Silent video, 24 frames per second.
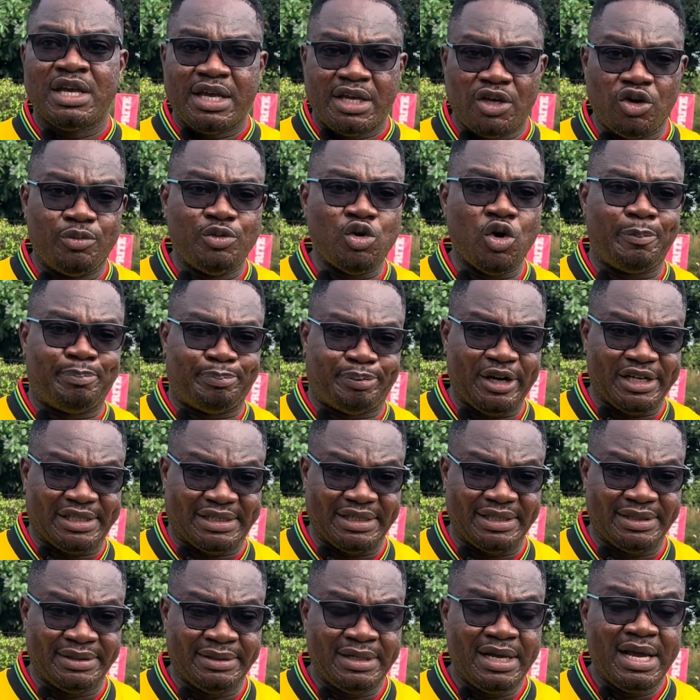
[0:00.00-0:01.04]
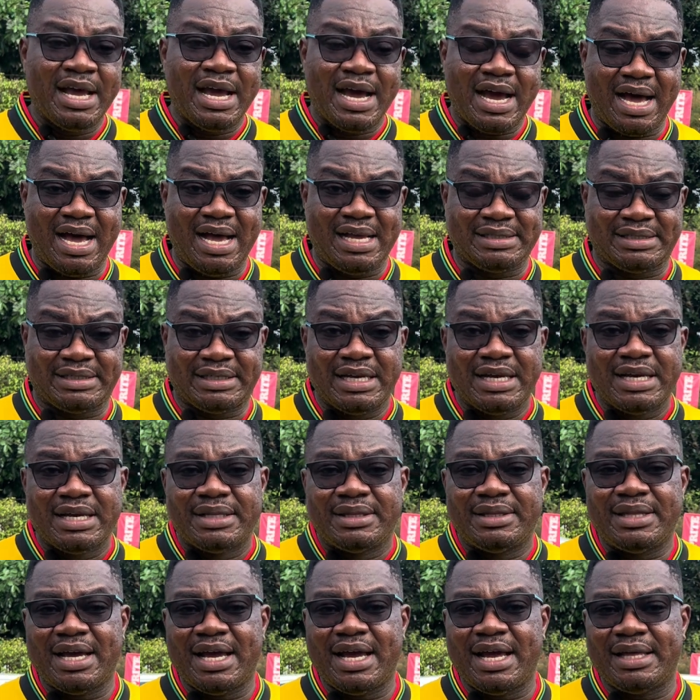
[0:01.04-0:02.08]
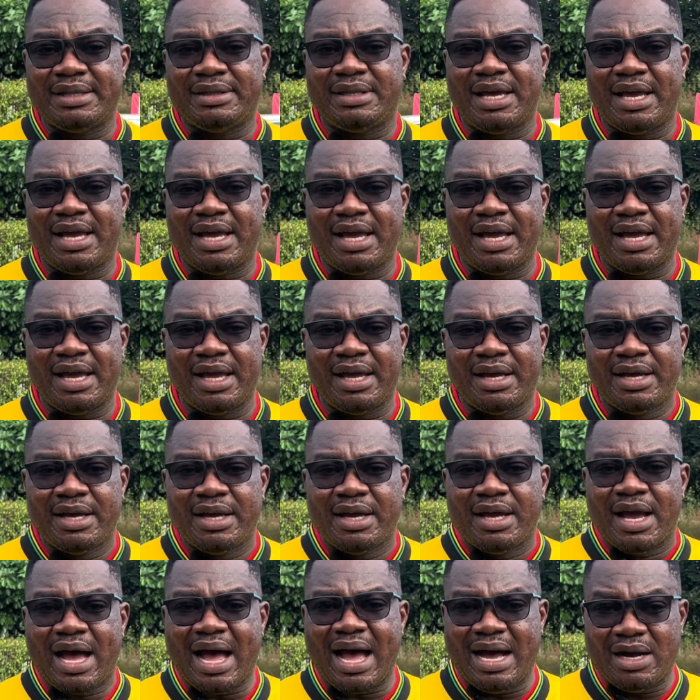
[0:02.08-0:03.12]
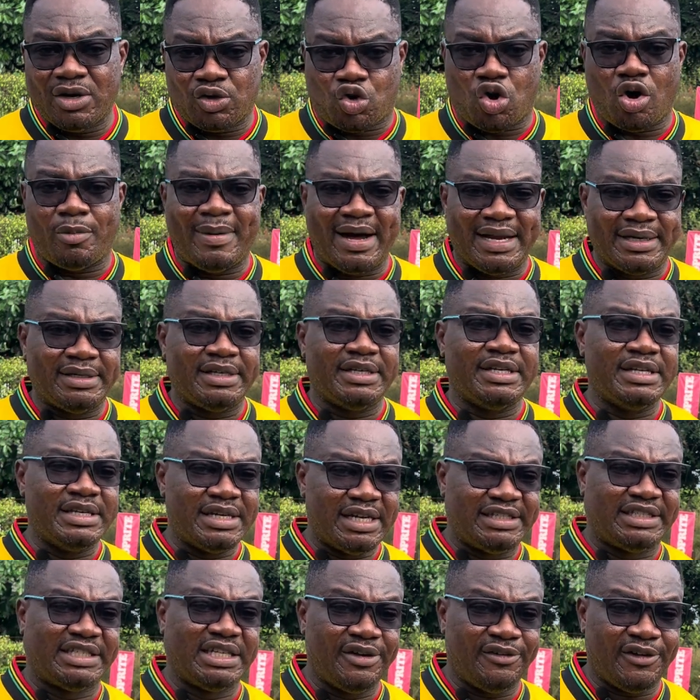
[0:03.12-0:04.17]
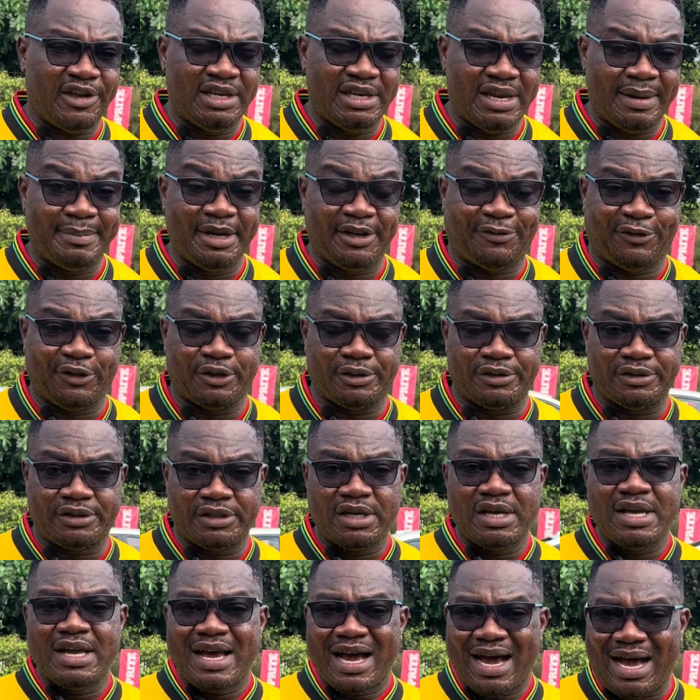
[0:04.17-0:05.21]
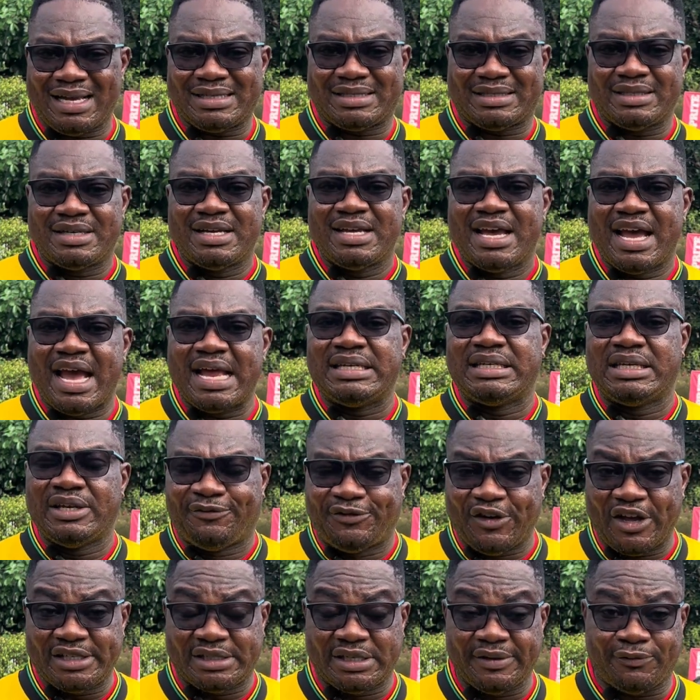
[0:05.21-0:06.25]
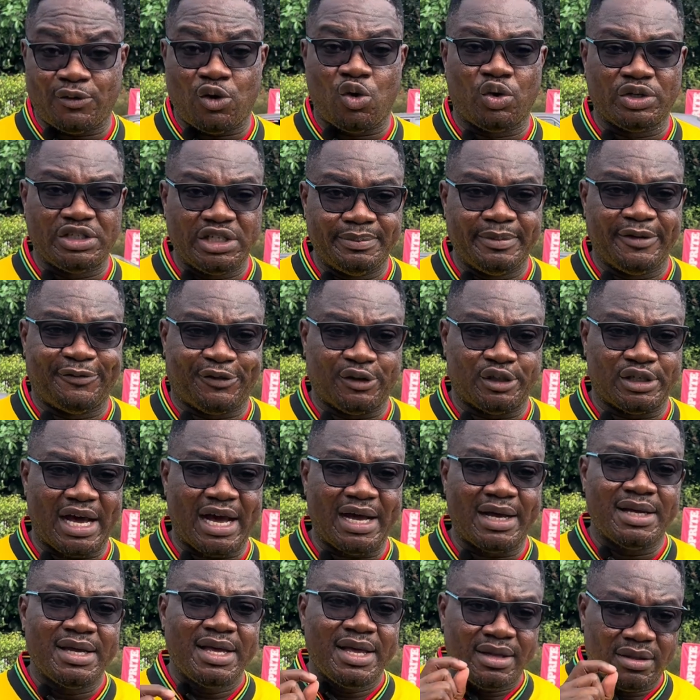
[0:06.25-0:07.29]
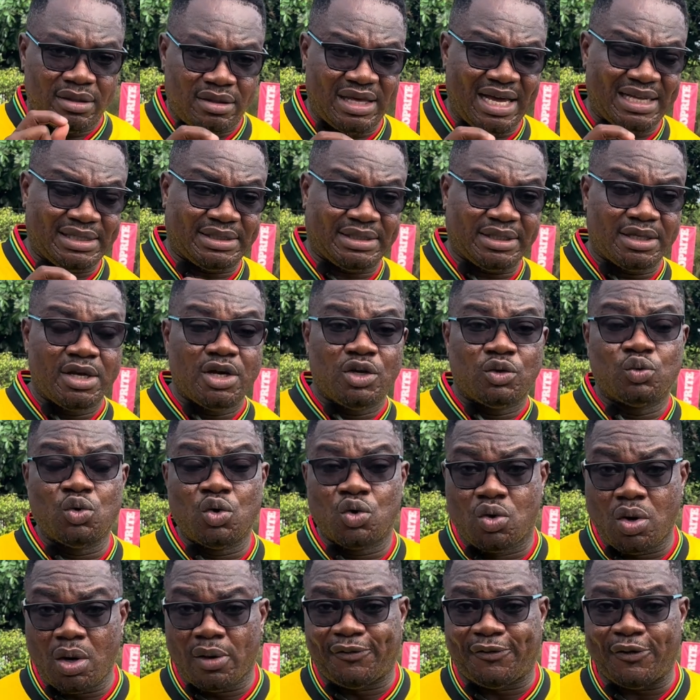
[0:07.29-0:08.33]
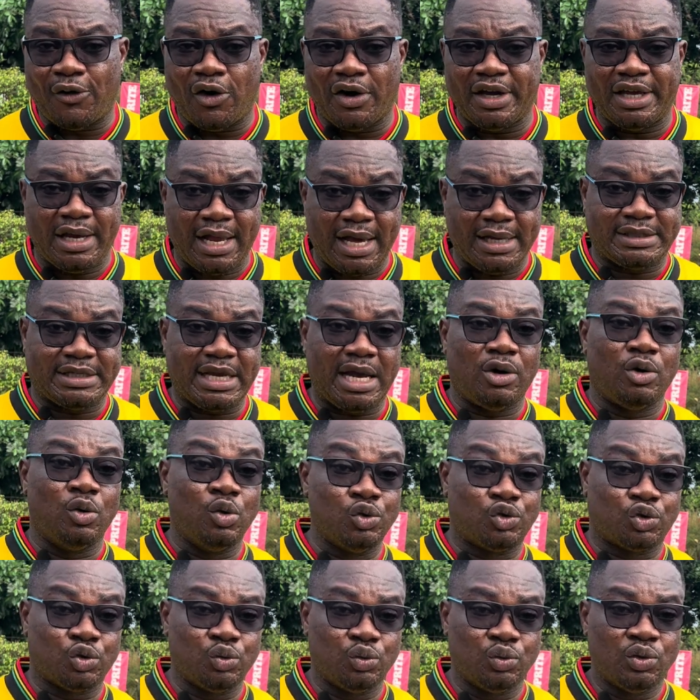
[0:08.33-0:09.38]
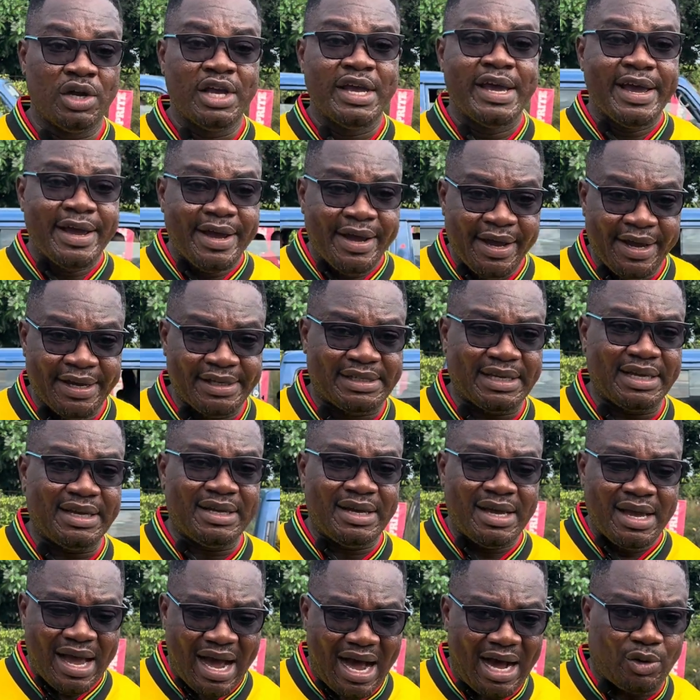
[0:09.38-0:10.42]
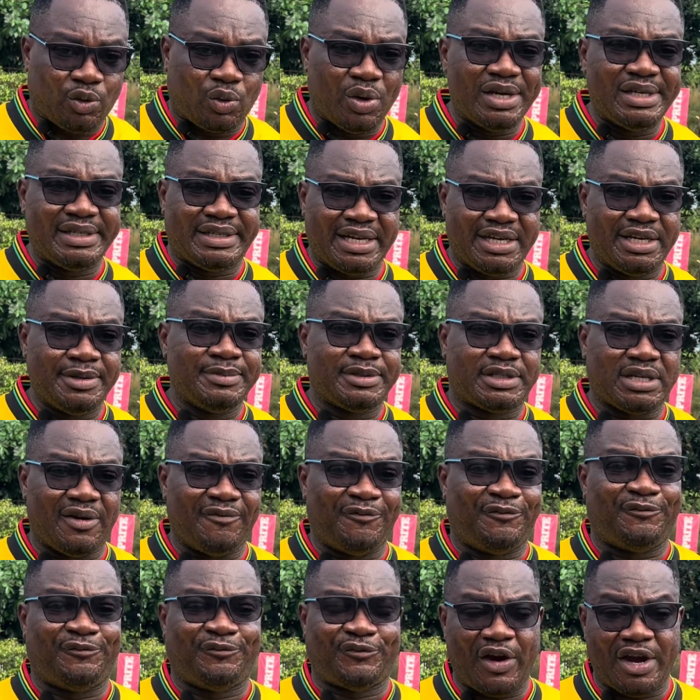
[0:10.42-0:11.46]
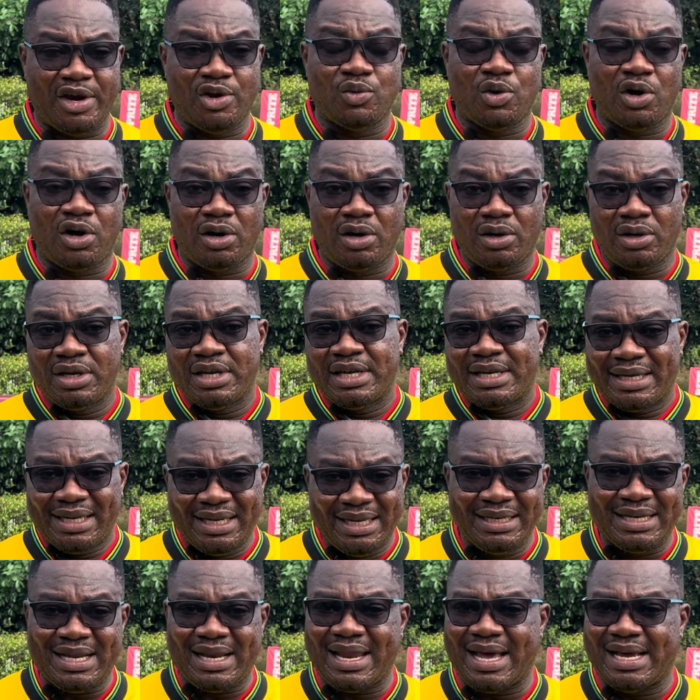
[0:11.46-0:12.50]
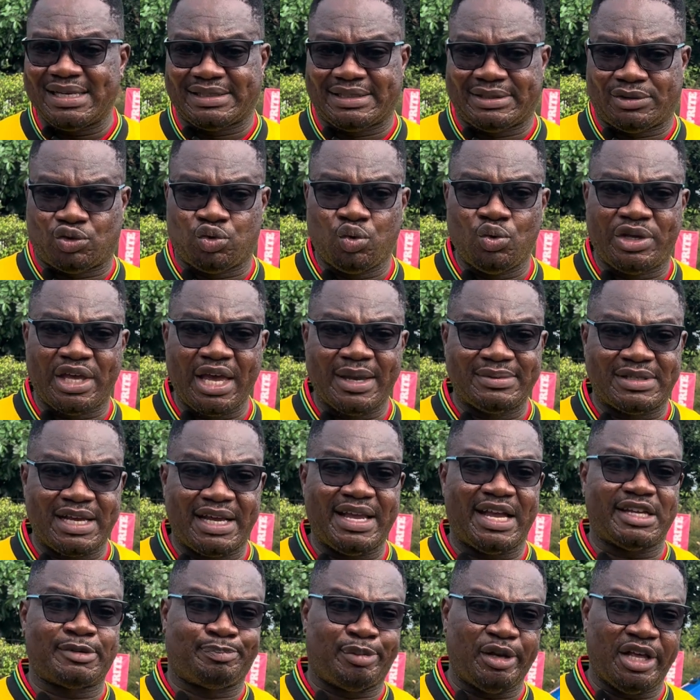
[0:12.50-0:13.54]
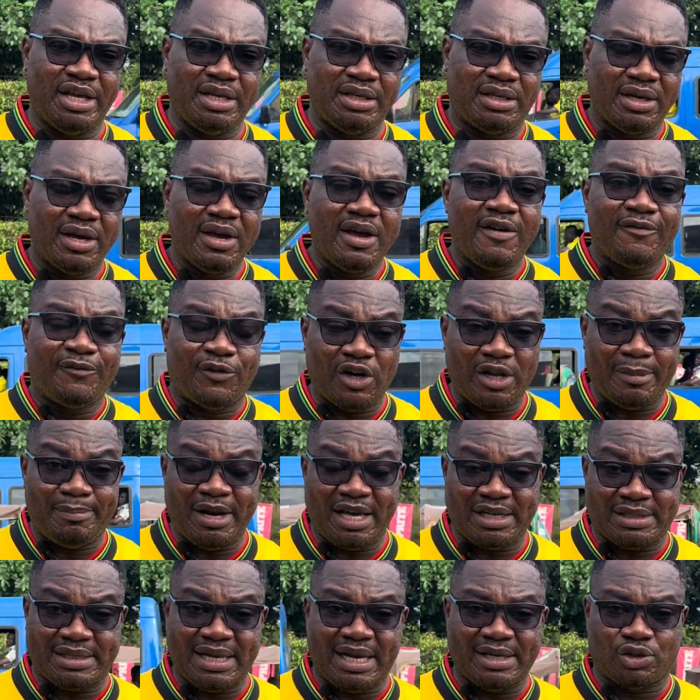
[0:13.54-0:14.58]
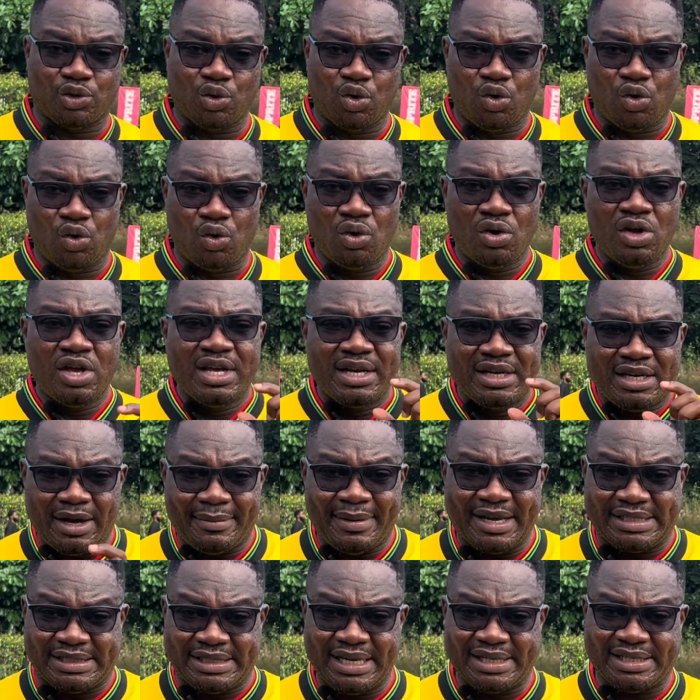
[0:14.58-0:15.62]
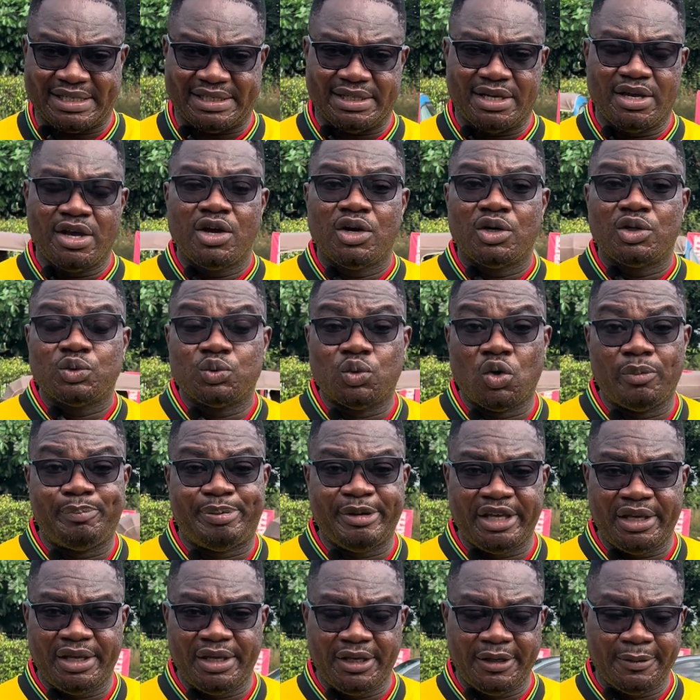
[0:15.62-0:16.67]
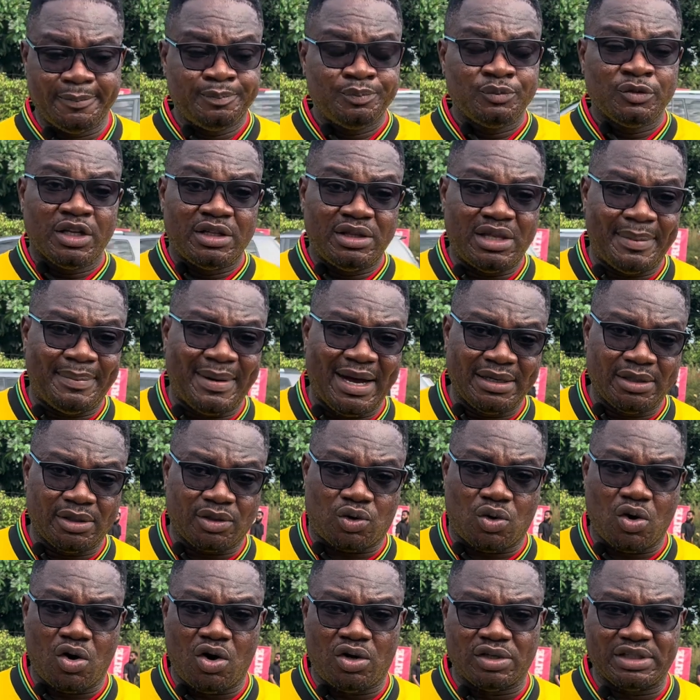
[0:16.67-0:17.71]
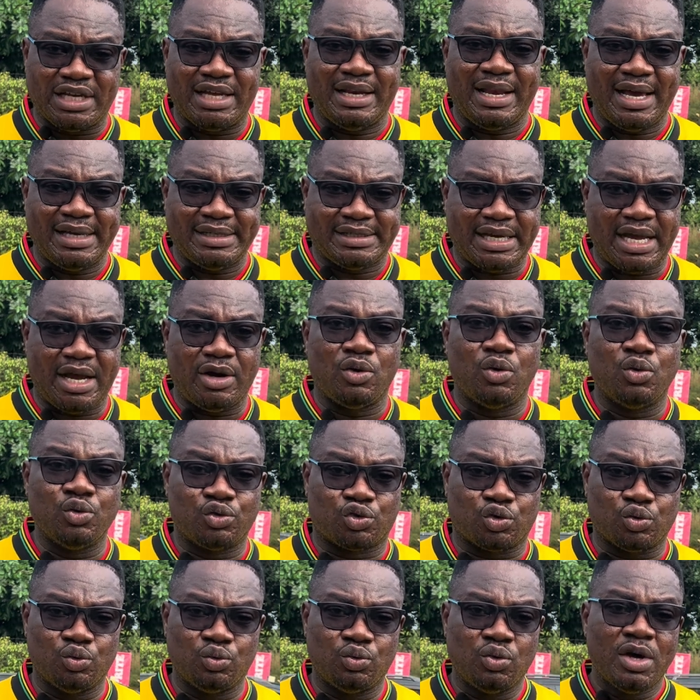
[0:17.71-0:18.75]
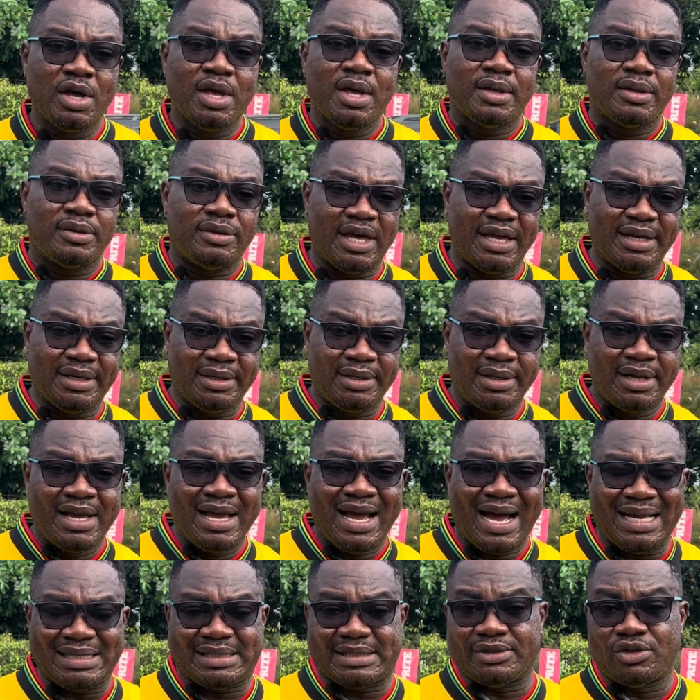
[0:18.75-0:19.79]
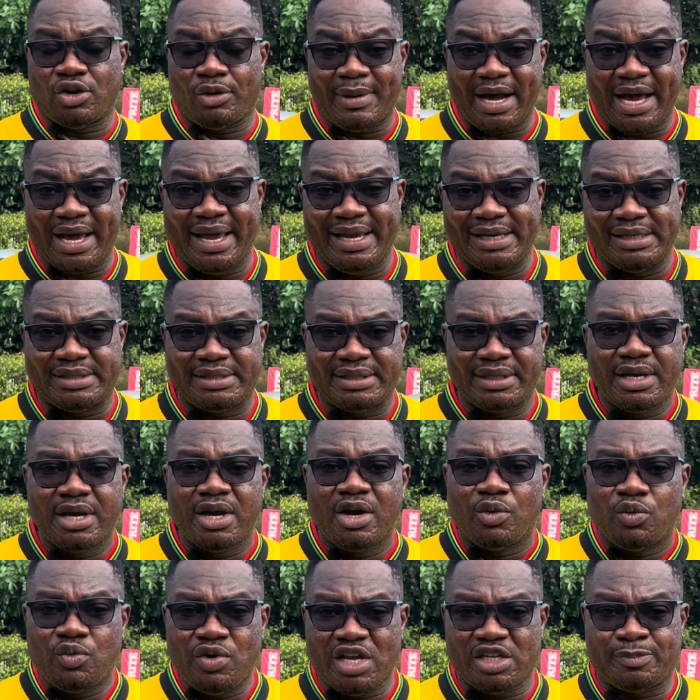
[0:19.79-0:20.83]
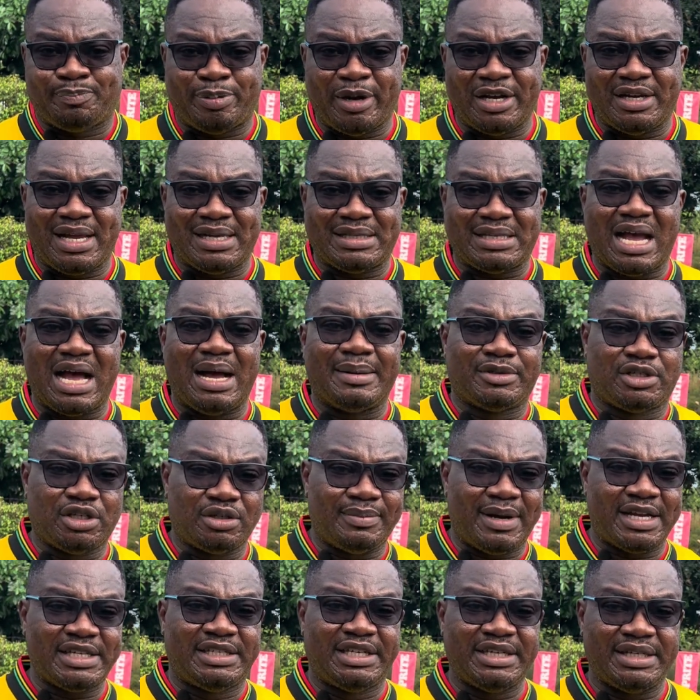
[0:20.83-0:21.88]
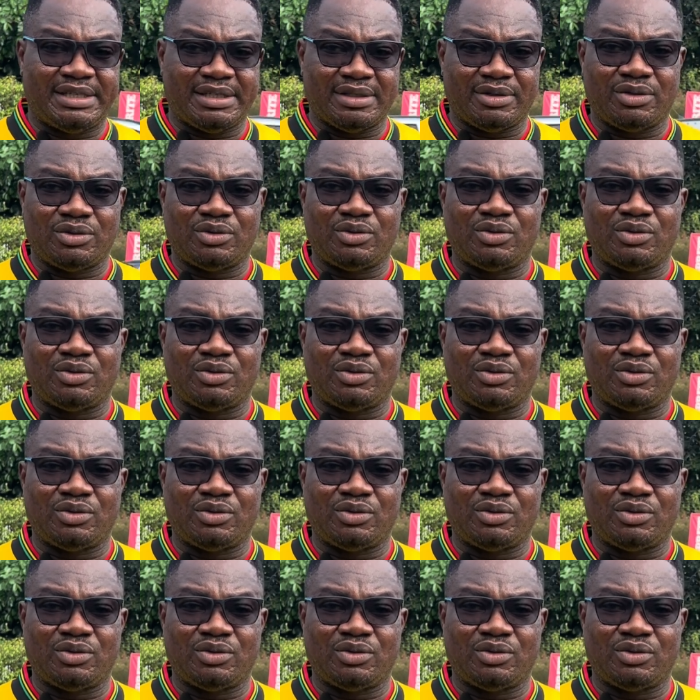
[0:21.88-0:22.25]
He will be operating as the anchor man in the midfield, as a defensive holding midfielder. That will go for Elisha Owusu. He's acquainted himself very well in the last 2 games that he has played for the Black Stars. So number 6 will be the man called Elisha Owusu. Then at number 8, we expect that Abdul Majid